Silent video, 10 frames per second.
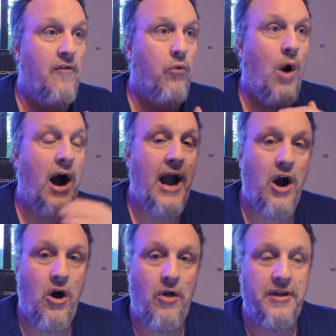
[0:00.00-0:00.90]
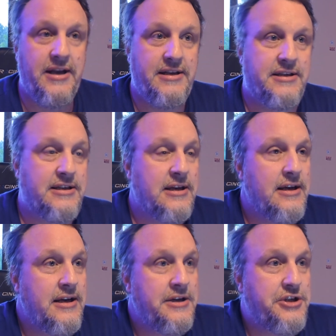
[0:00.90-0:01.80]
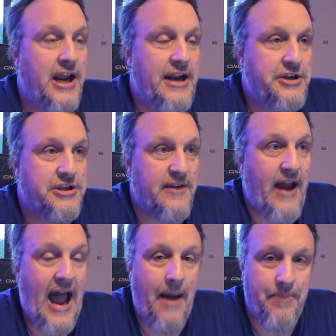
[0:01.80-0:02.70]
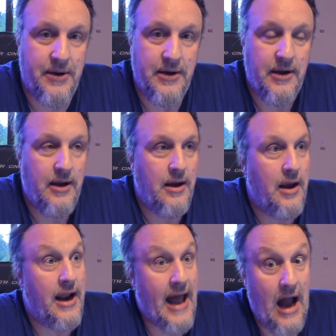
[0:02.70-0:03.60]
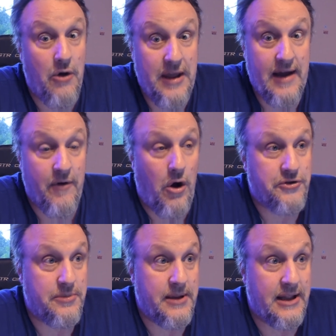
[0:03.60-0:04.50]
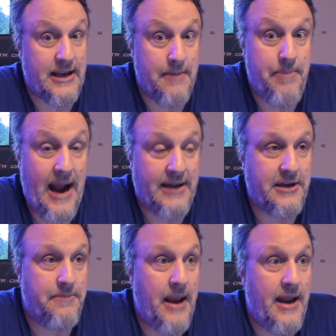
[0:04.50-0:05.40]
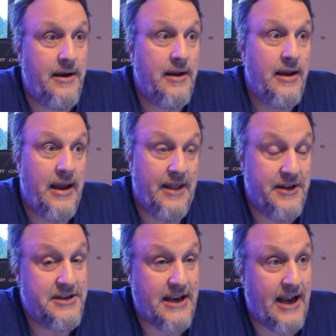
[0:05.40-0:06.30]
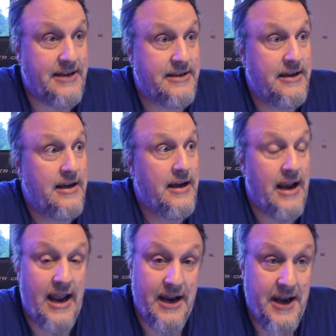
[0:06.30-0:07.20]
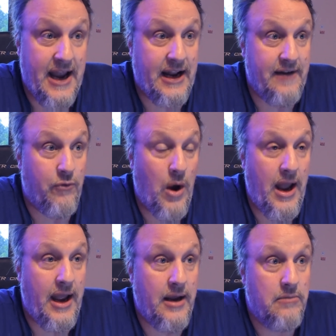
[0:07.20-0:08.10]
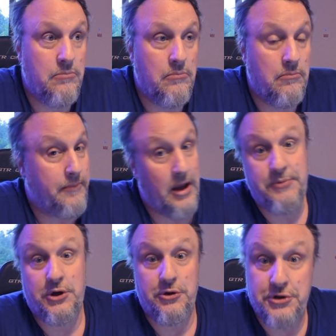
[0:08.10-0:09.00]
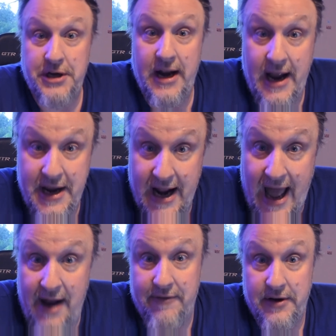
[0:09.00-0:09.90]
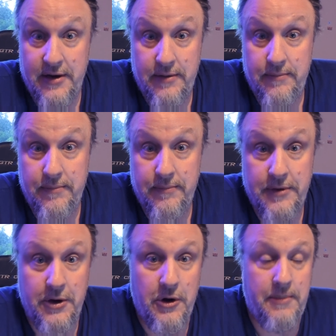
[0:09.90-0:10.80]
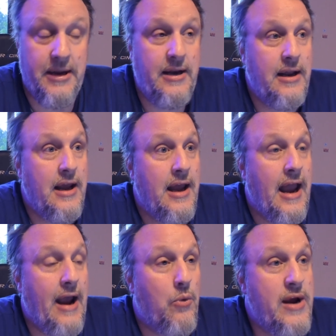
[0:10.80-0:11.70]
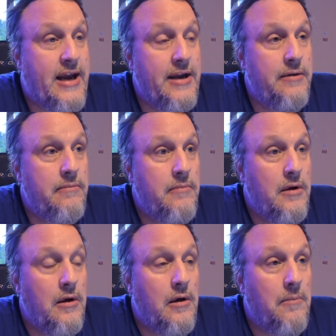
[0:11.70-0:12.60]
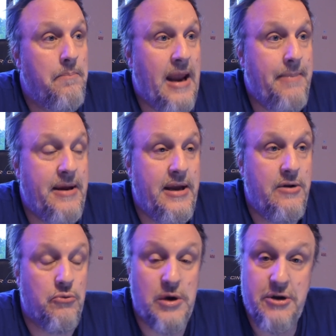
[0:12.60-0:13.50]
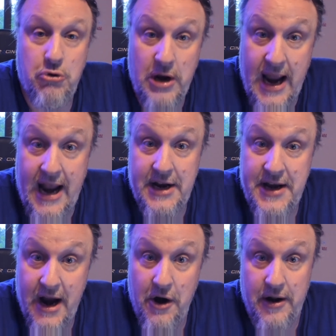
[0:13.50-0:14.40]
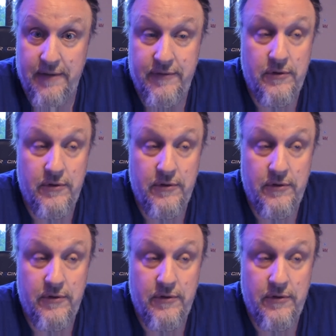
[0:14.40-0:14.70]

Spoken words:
of why all these changes have happened and how they have ultimately impacted men, in this case, in a negative way, helps you understand how you get out of it. You know what I mean? And we can maybe recreate a narrative,